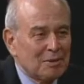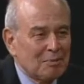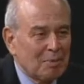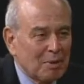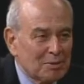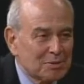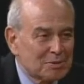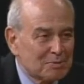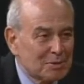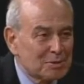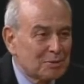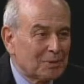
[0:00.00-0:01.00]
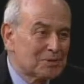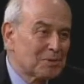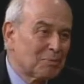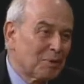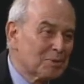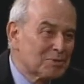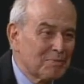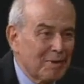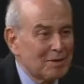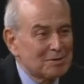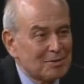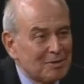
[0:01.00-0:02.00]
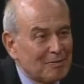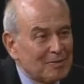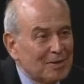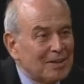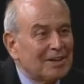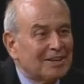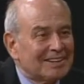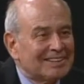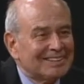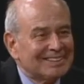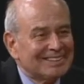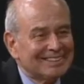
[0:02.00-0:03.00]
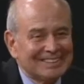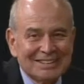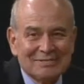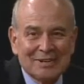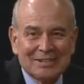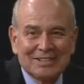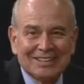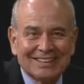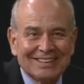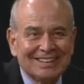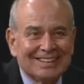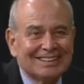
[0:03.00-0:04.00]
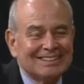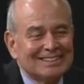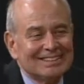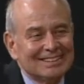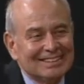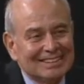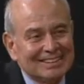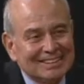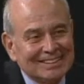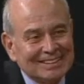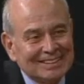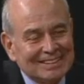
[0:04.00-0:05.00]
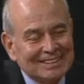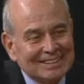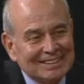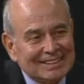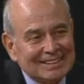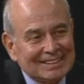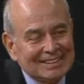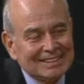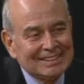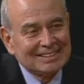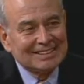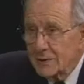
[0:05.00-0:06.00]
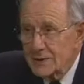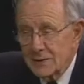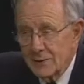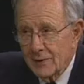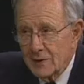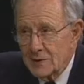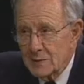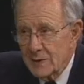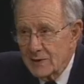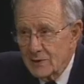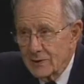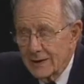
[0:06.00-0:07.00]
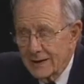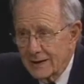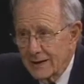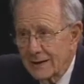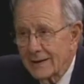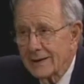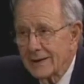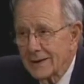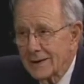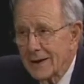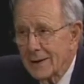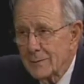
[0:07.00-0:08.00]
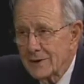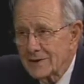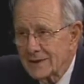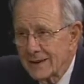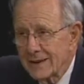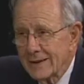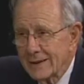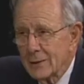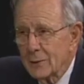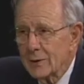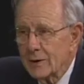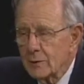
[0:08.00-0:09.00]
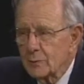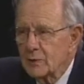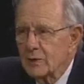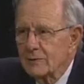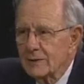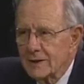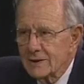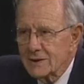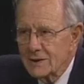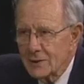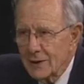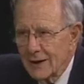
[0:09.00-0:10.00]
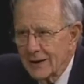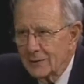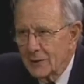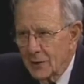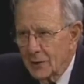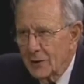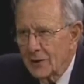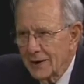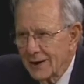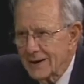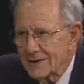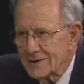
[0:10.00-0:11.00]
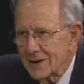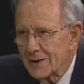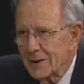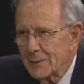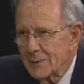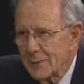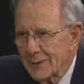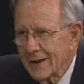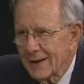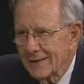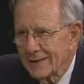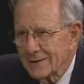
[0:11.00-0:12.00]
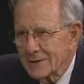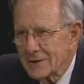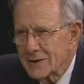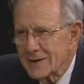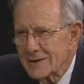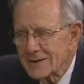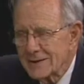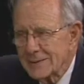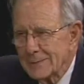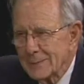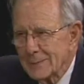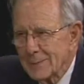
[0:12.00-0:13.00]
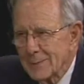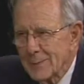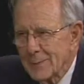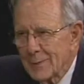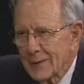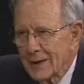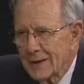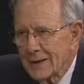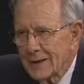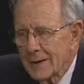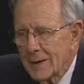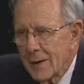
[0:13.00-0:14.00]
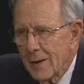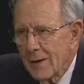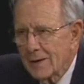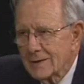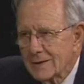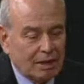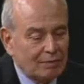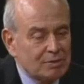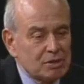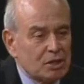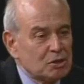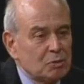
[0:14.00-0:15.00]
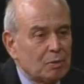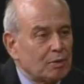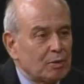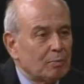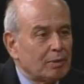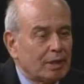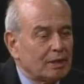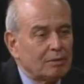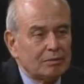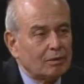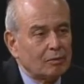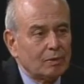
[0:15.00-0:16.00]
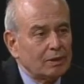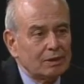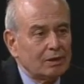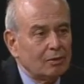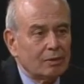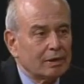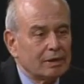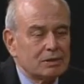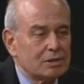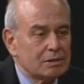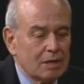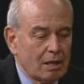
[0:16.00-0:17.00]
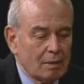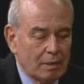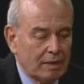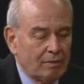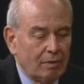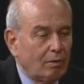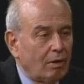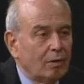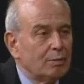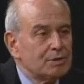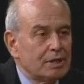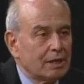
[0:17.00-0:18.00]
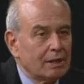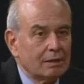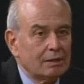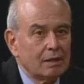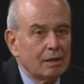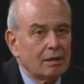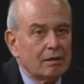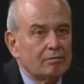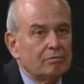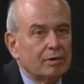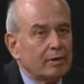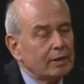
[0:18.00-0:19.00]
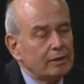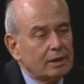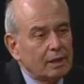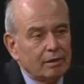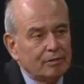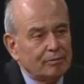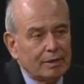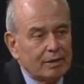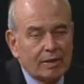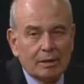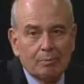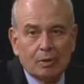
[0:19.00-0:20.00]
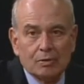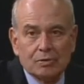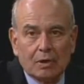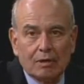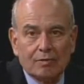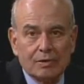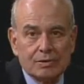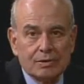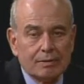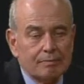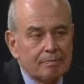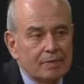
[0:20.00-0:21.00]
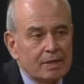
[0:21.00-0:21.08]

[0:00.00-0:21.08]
to the postmistress or postmaster of the day. Yeah. And you. you know, the postmistress at Chautauqua is a very special lady, I must say. We are privileged to have her. Very nice our, lady. Yeah, she is. I've chat, made light conversation with her, but I don't don't really know her. And she's they've al always taken very good care of me at that post office. Yeah.